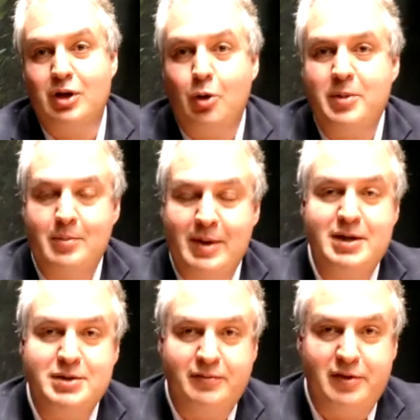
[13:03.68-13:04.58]
how many
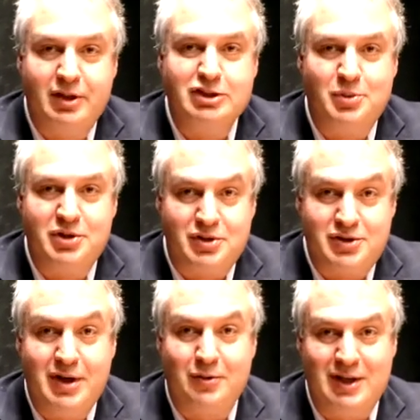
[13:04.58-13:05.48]
millions of developers are
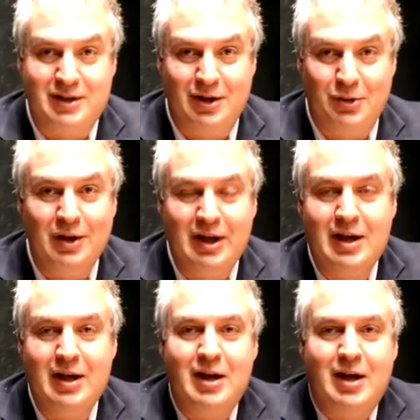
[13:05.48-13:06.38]
sitting right now
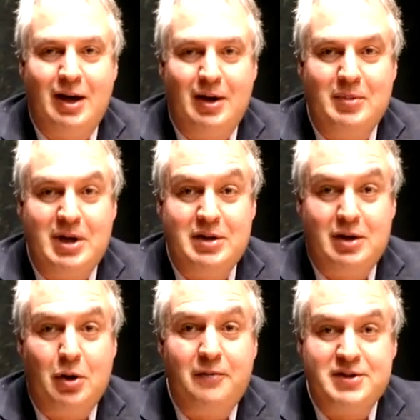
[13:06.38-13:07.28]
um, in
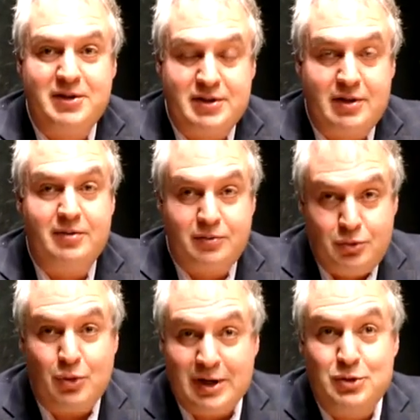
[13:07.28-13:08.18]
their offices and
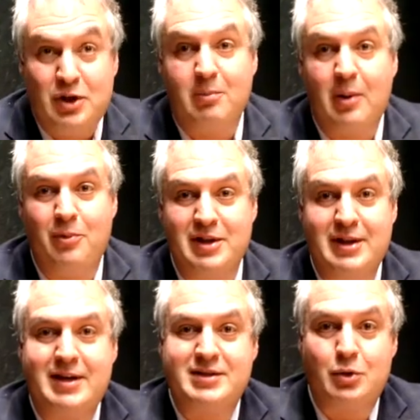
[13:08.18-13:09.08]
trying to come up with the
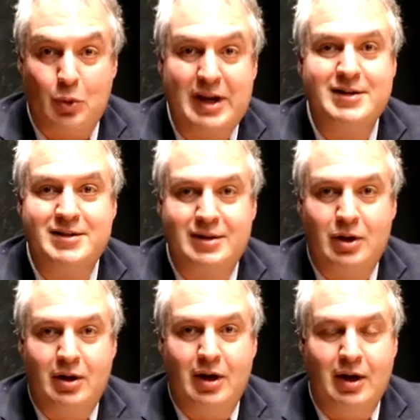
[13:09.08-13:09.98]
next greatest
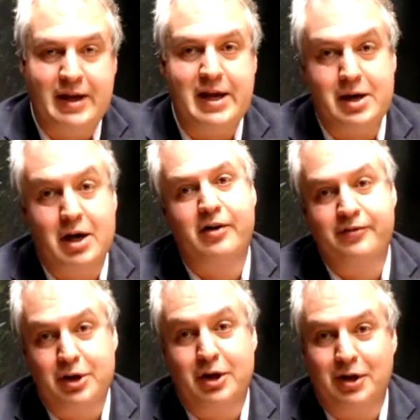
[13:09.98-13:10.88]
uh, AR,
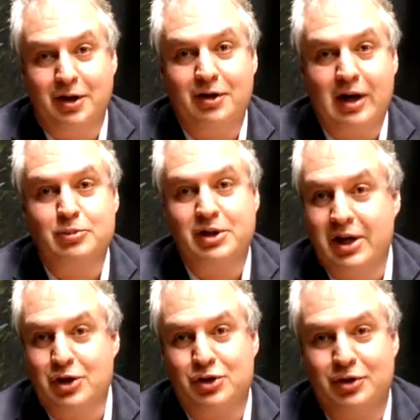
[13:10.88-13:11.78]
VR
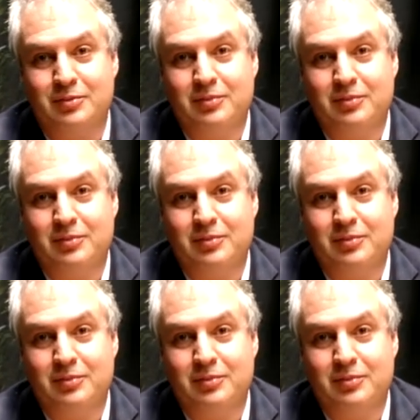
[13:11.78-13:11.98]
application or